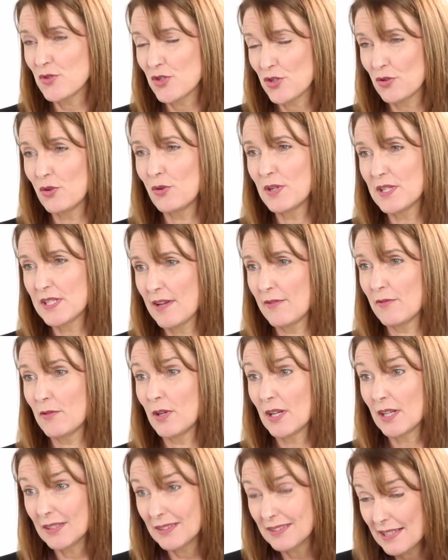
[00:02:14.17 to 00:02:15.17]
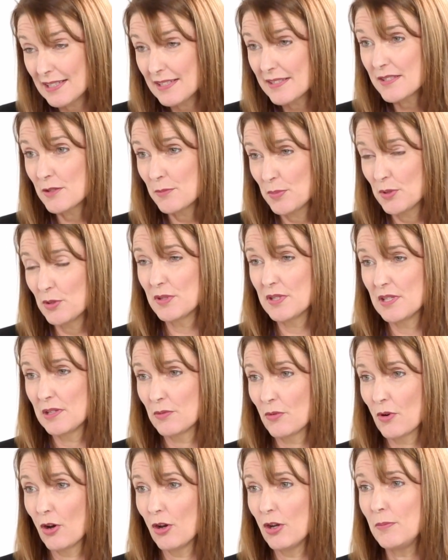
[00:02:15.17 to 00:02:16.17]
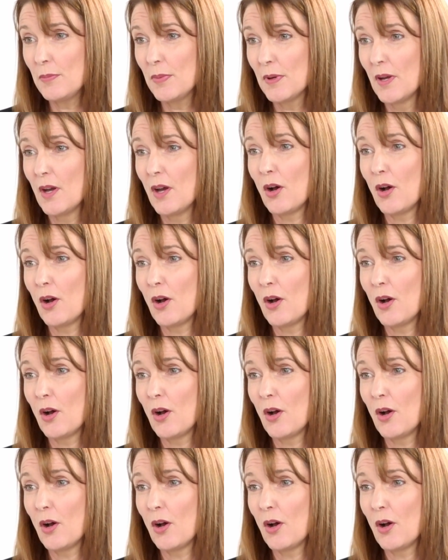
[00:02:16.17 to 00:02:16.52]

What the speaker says: should always have at least a built-in robe.